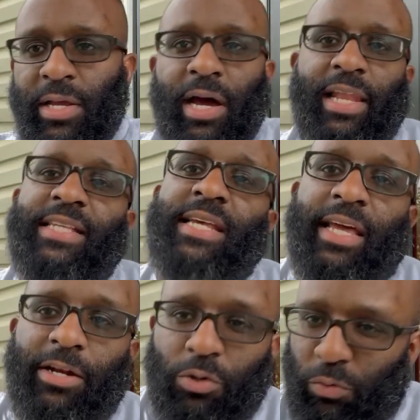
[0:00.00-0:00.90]
unless I
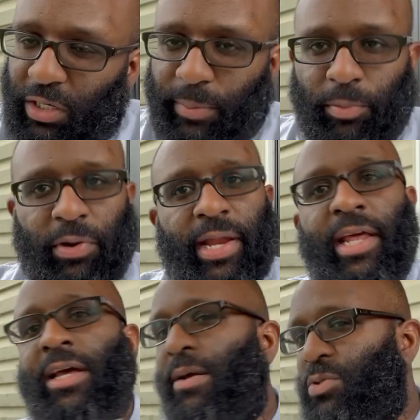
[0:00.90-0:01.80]
get a new clipper in,
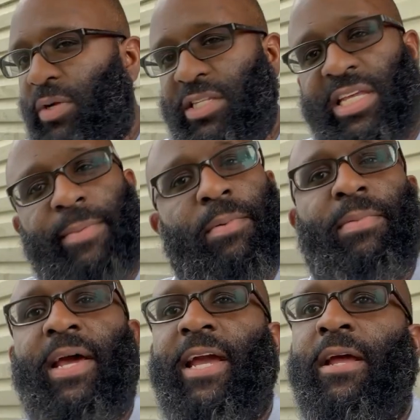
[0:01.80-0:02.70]
it comes with a taper
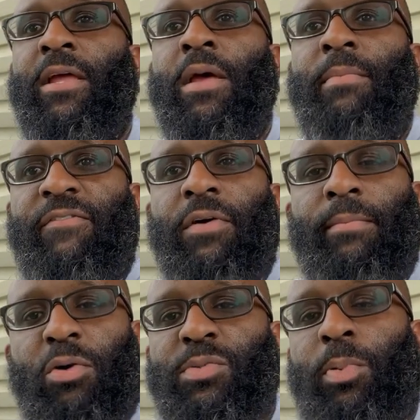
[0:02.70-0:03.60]
blade. But for the
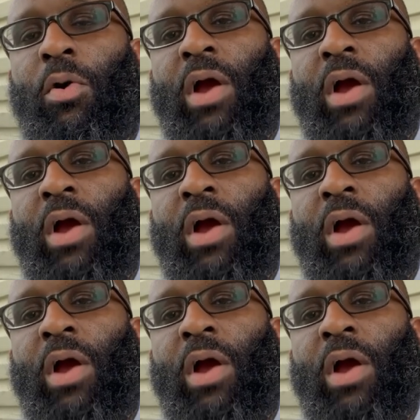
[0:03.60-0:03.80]
most part,